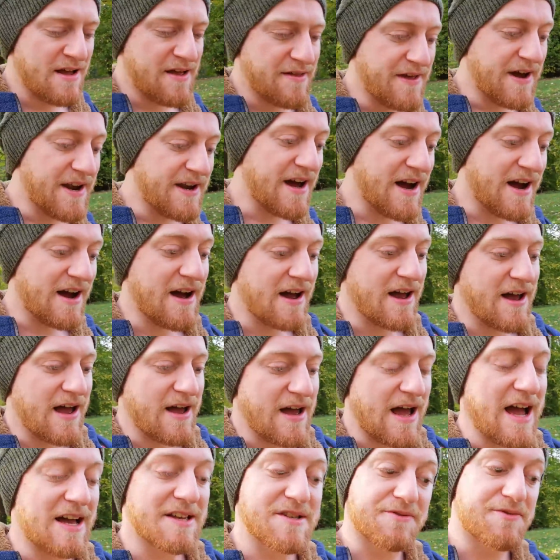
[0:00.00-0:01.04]
that are,
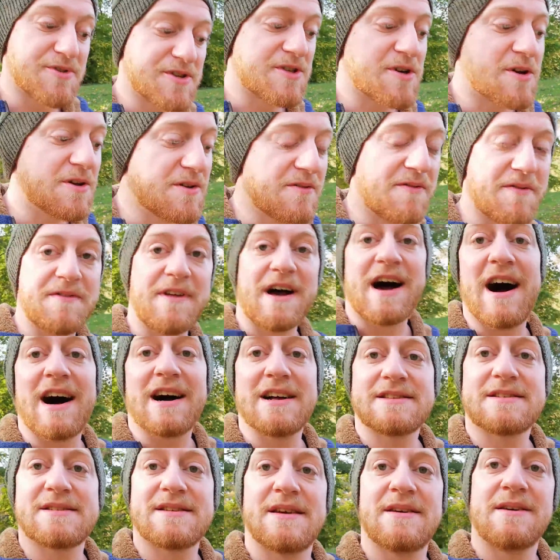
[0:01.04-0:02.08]
as a result of
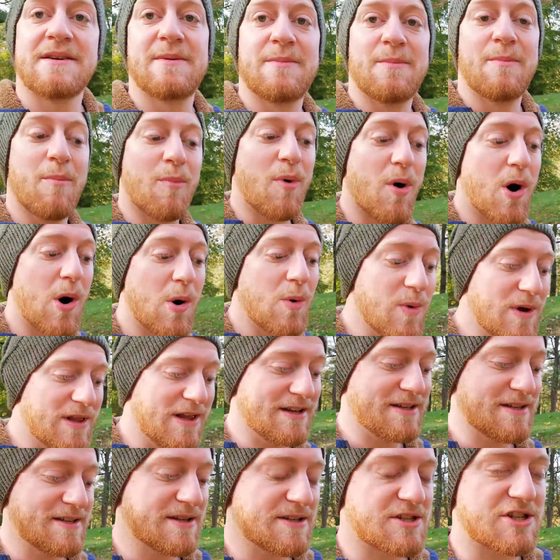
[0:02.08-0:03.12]
that, more
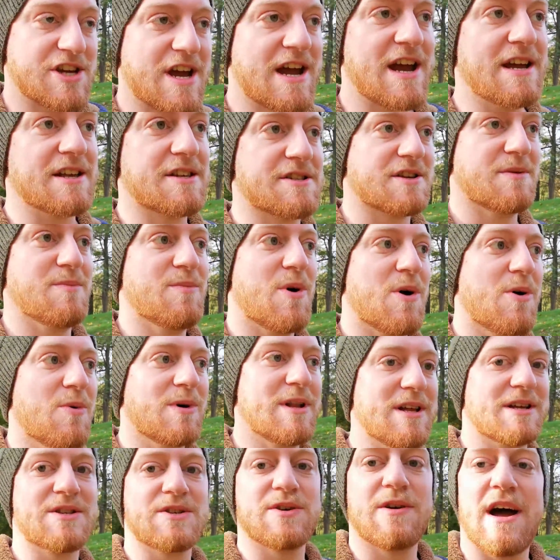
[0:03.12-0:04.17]
willing to change and more
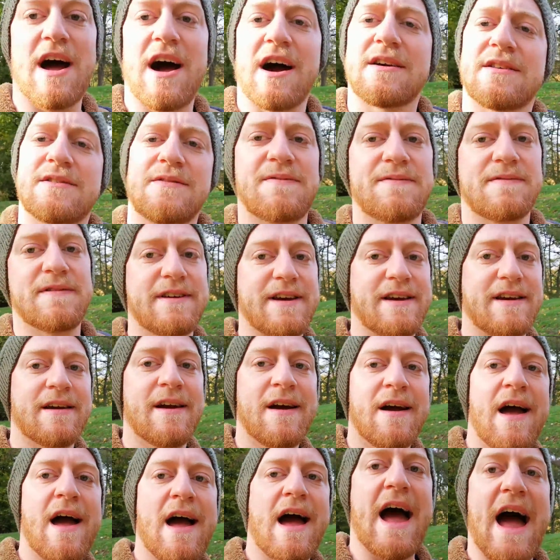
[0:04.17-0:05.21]
willing to actively
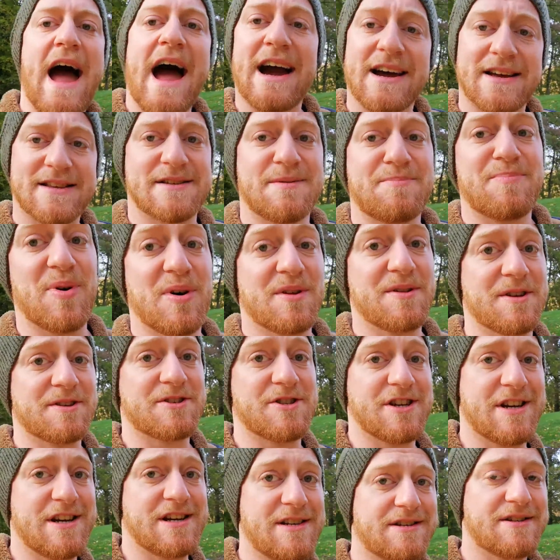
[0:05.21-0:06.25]
act upon the
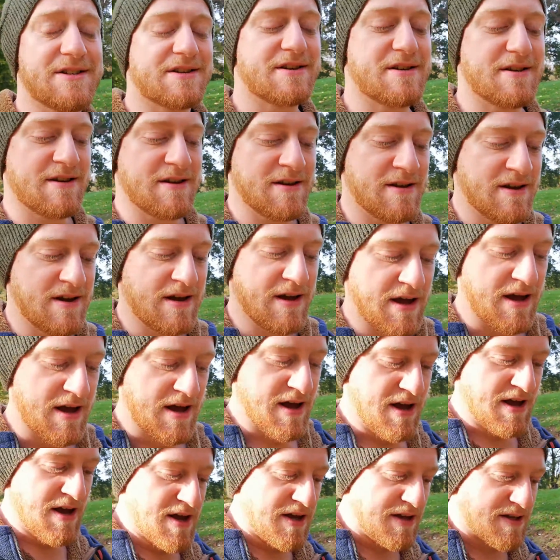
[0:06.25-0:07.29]
change.
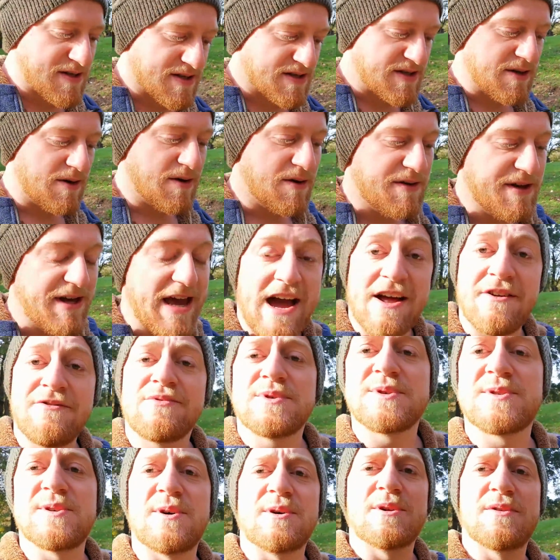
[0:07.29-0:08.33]
So the end
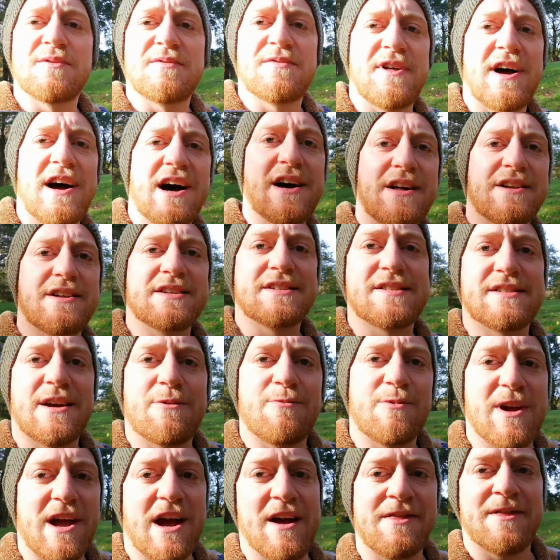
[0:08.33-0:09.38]
result of that is that
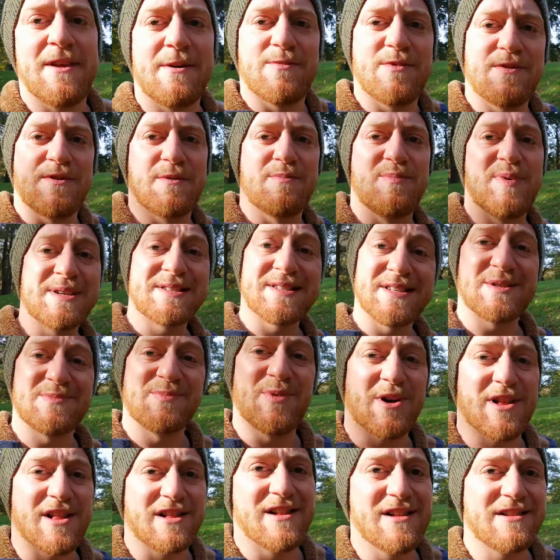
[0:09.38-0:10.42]
we end up with a business
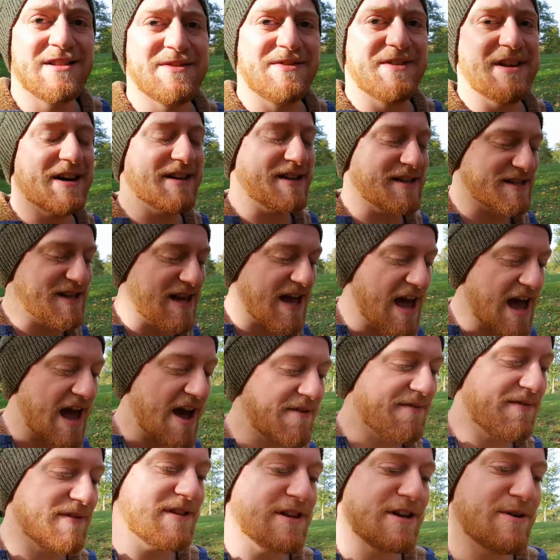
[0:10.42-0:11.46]
model that is
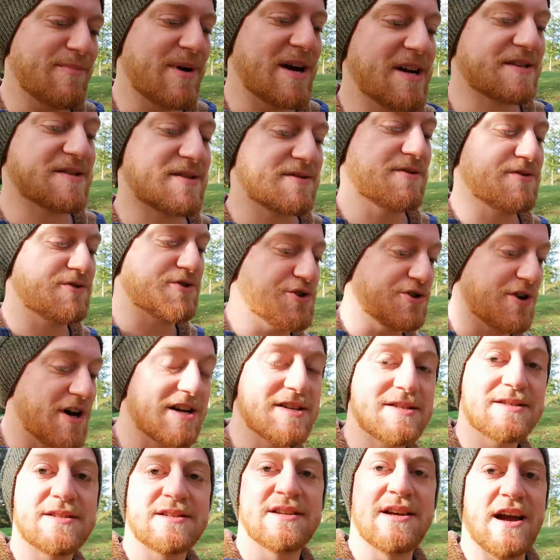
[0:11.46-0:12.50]
heavily based on
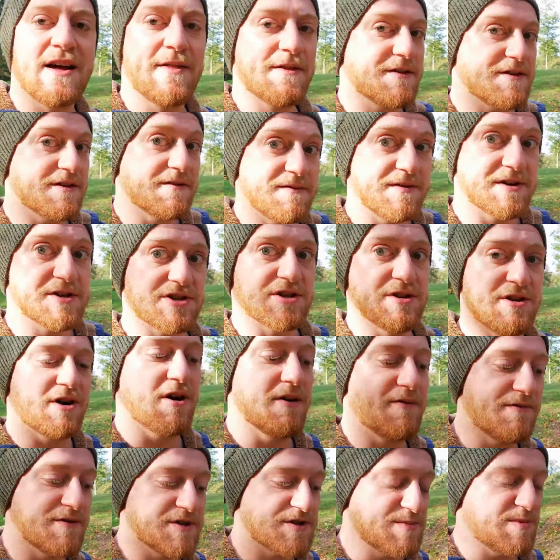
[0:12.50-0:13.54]
trust and the division
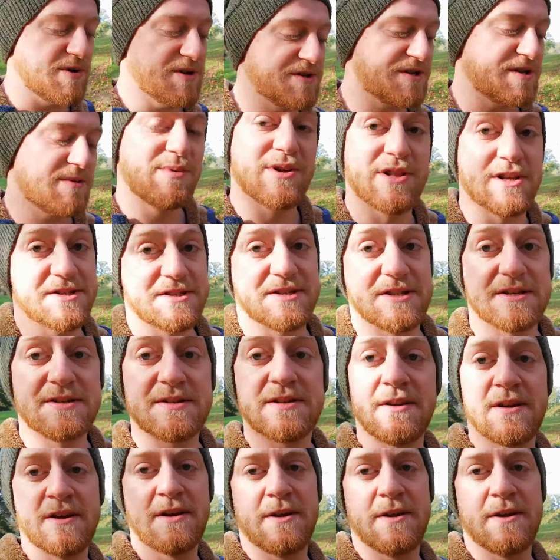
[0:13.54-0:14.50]
of responsibilities.